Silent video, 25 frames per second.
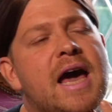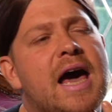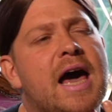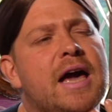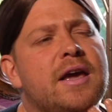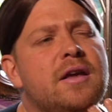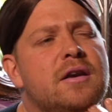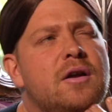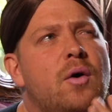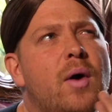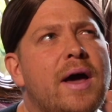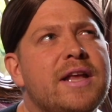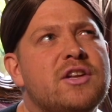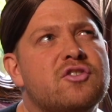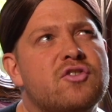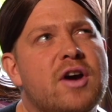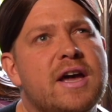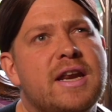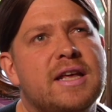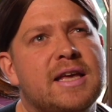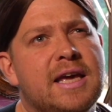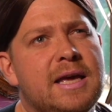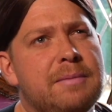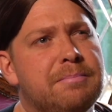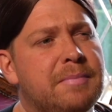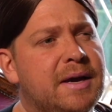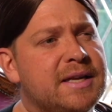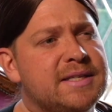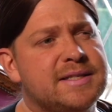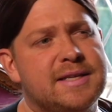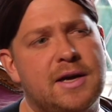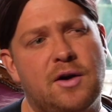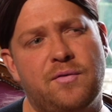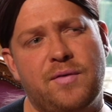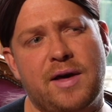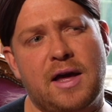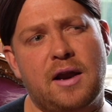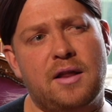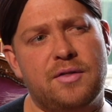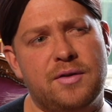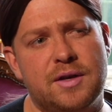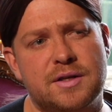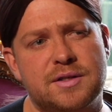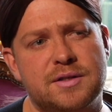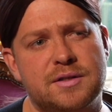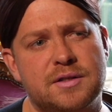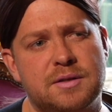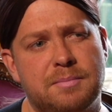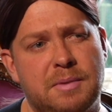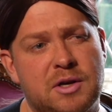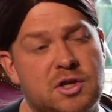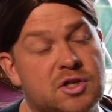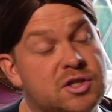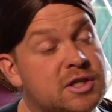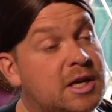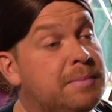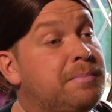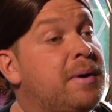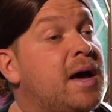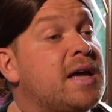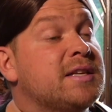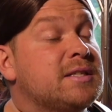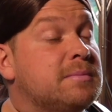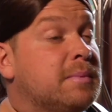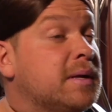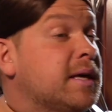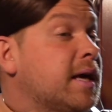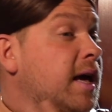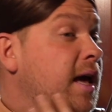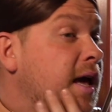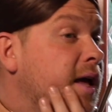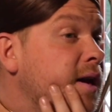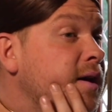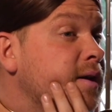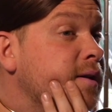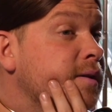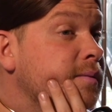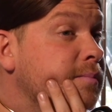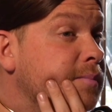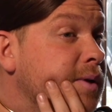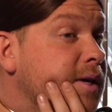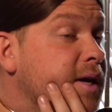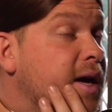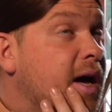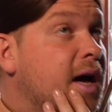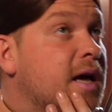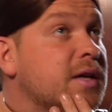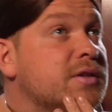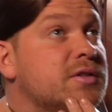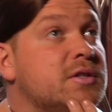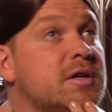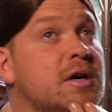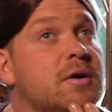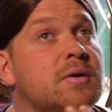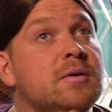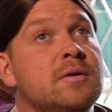I try to keep myself out of this as much as I possibly can, because,